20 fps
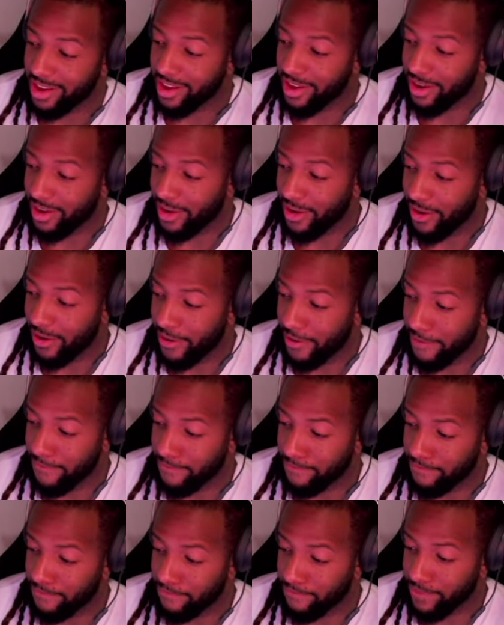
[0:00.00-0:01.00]

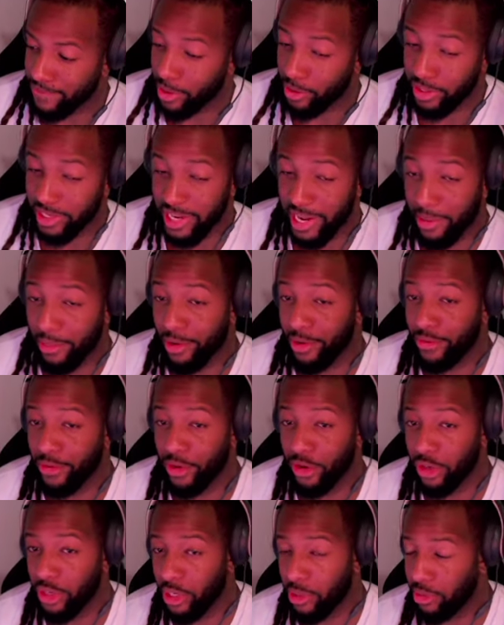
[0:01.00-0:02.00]
Um, that was the name of the
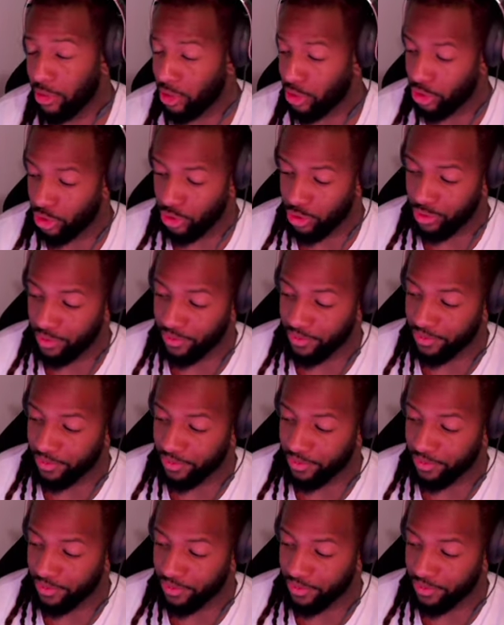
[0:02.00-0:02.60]
first episode.